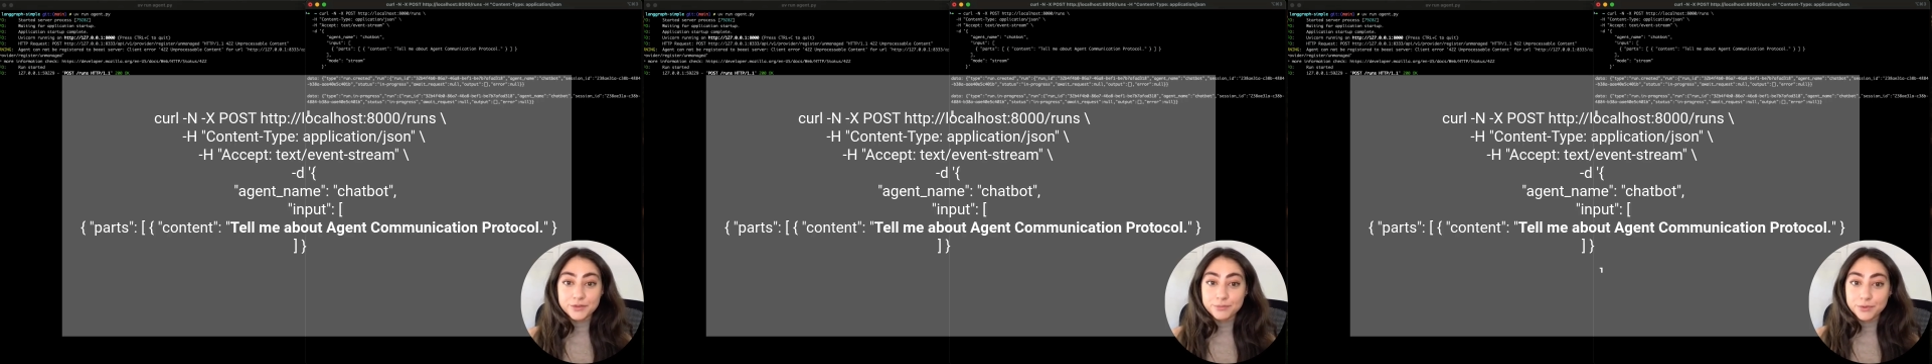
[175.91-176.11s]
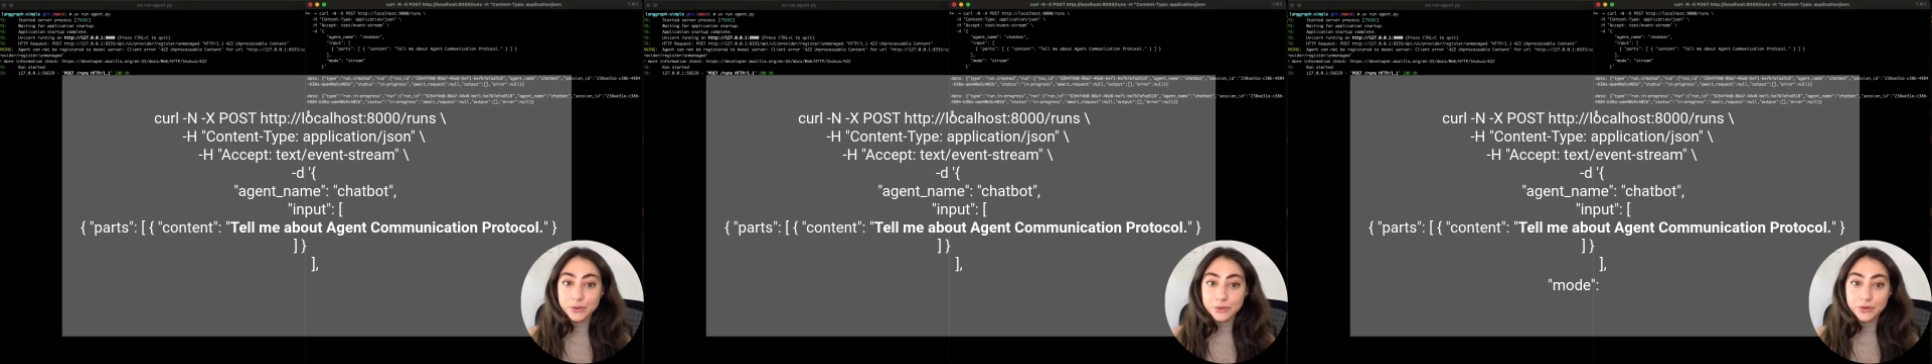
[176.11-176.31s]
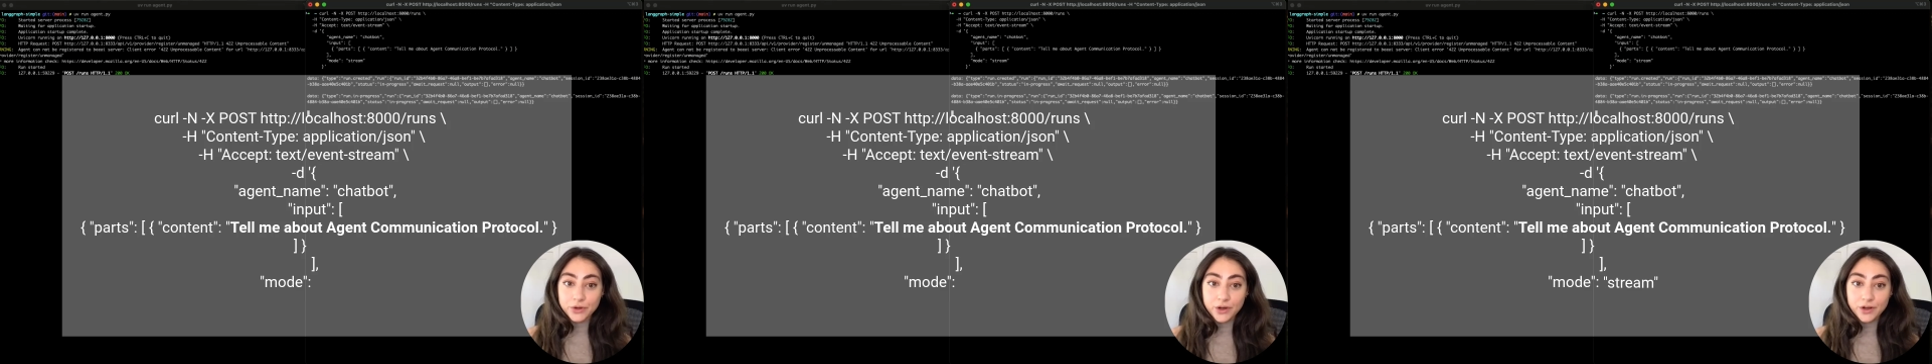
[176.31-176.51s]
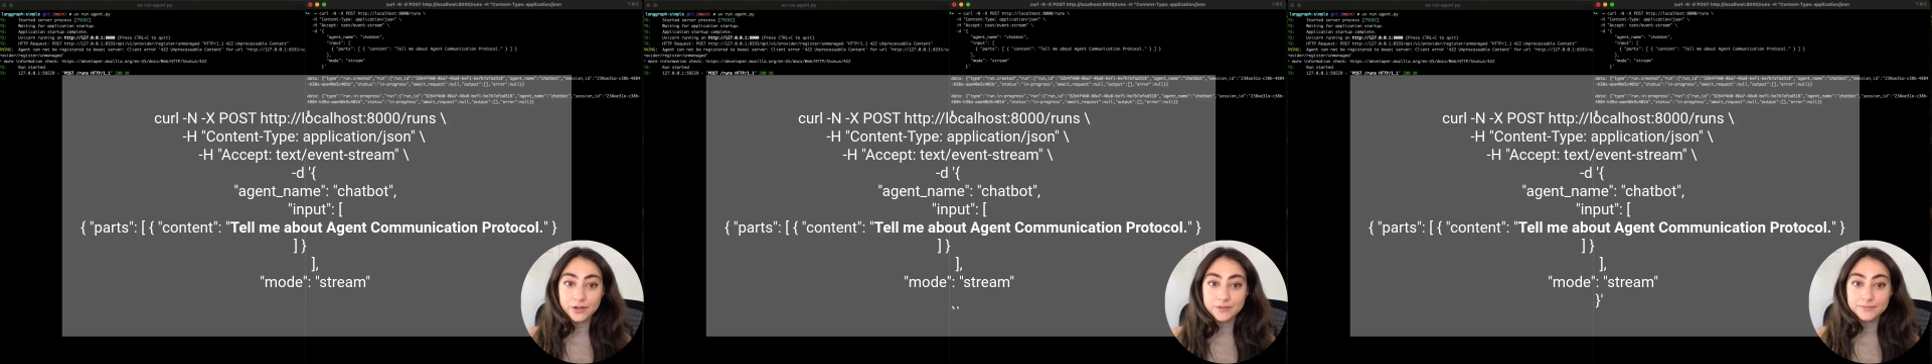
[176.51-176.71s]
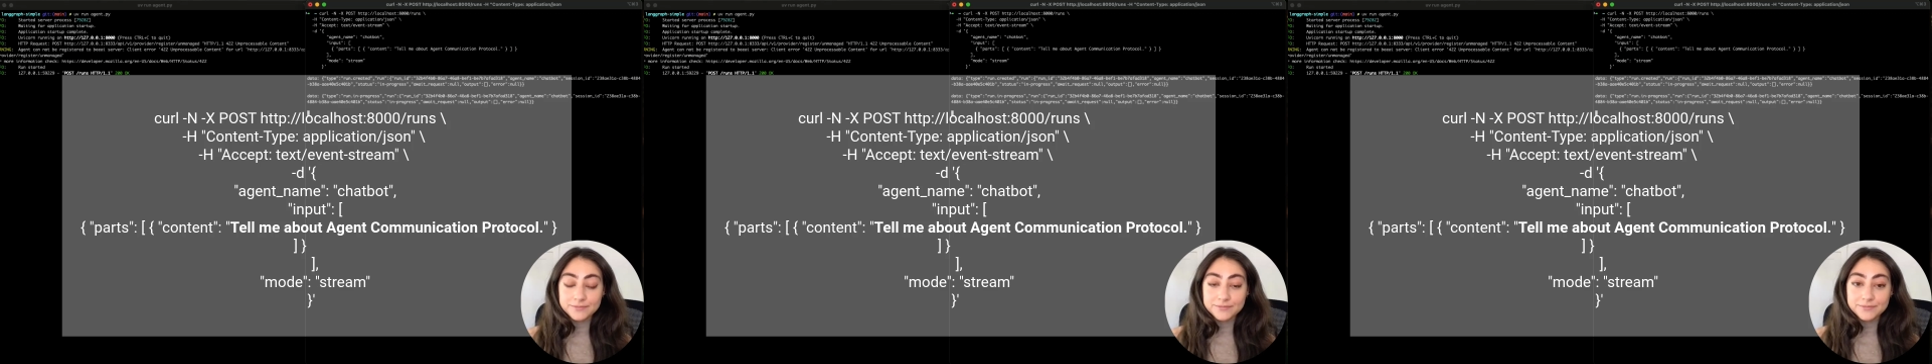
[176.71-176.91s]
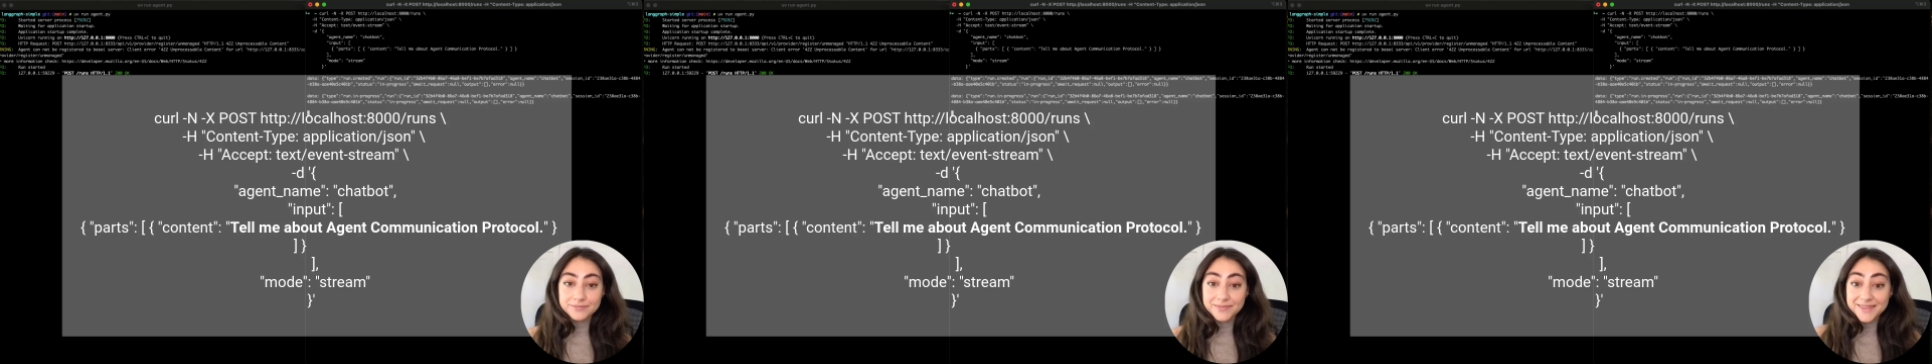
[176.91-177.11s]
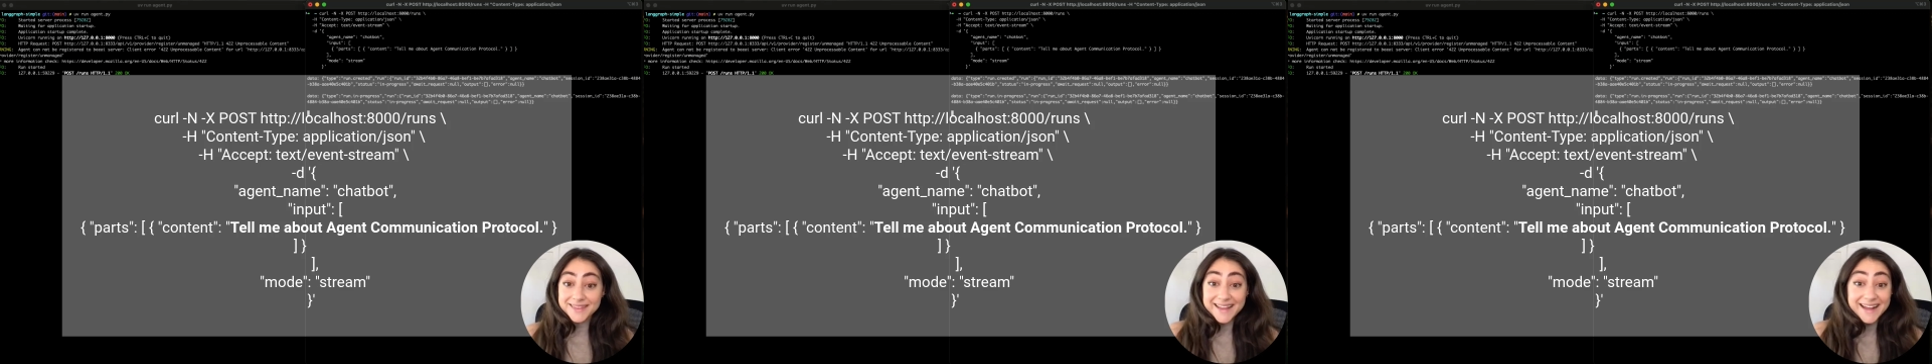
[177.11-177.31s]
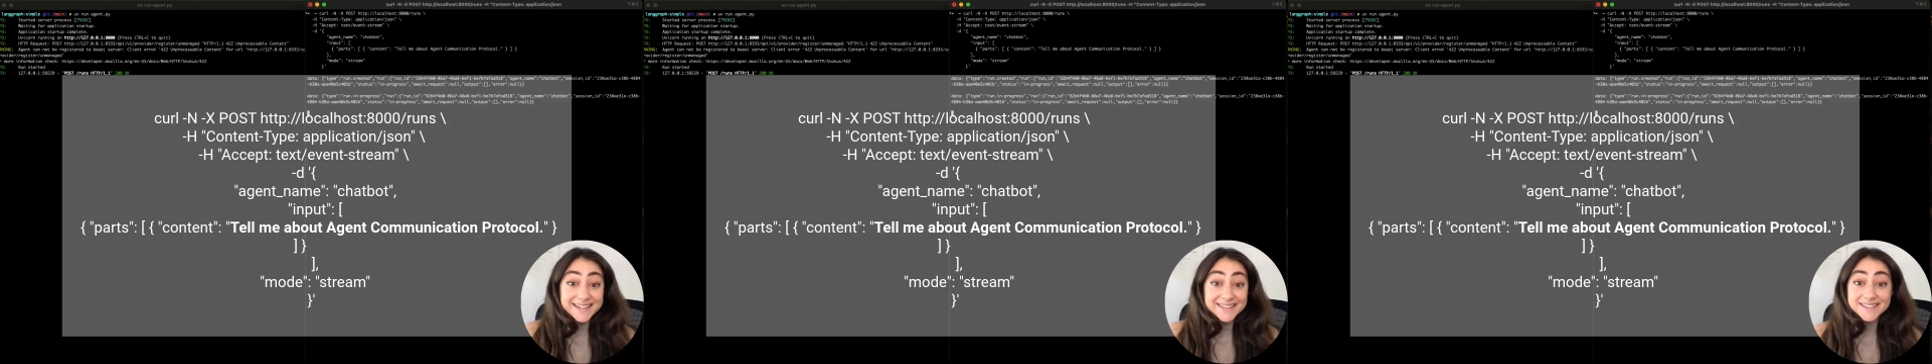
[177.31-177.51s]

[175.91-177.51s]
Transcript: protocol." That's